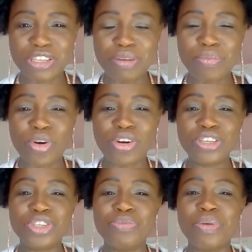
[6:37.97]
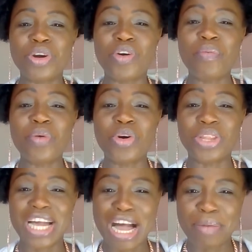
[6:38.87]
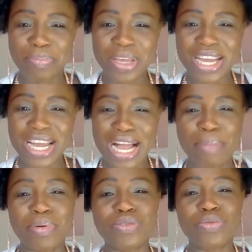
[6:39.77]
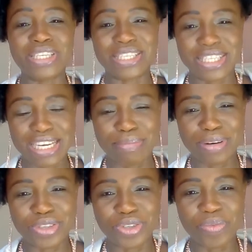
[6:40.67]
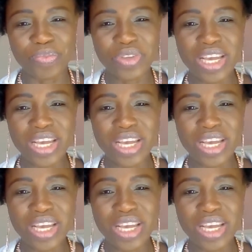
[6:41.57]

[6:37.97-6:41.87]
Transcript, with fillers: the more you become unhappy about what they say about you,